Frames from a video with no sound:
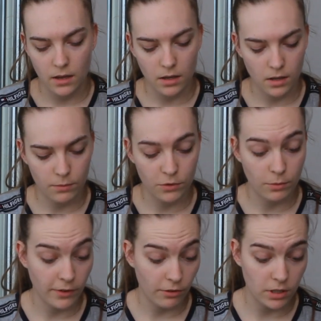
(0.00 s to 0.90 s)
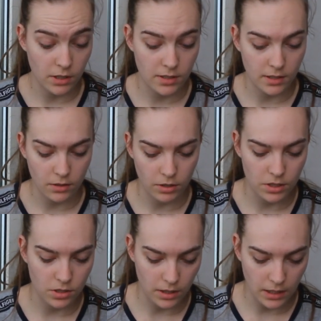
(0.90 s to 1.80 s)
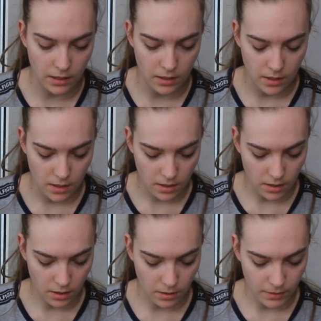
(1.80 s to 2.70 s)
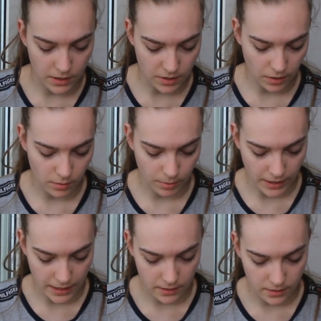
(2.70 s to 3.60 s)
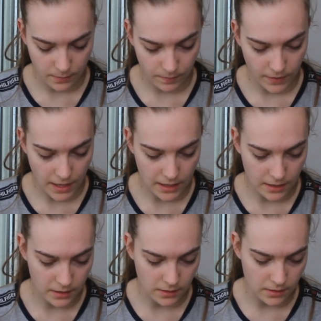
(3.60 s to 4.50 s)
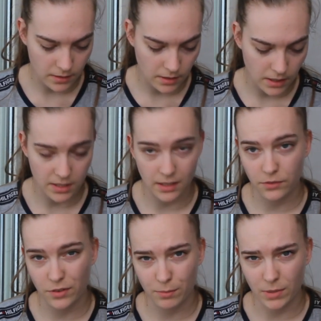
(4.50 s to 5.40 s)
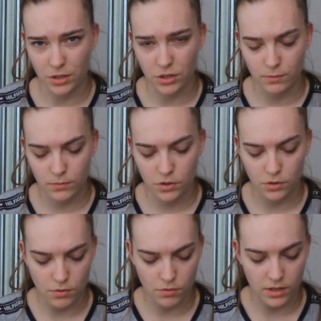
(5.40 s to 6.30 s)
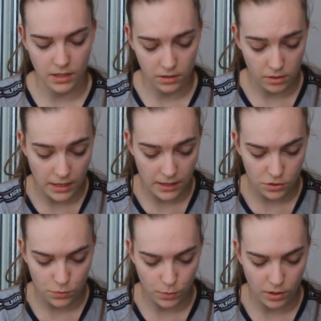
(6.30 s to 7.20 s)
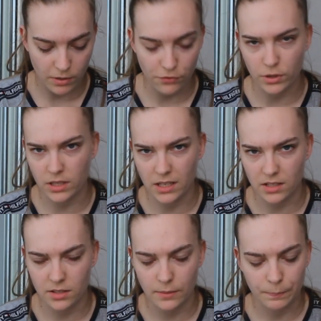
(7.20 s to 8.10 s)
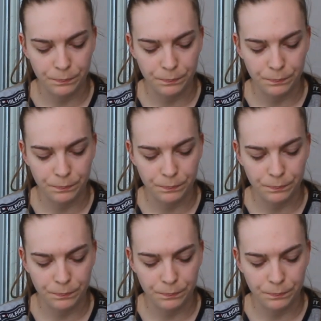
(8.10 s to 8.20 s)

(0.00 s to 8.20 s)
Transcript: From a very nice seller actually. He sent the plant and he sent it from Belgium to the Netherlands where my friend is.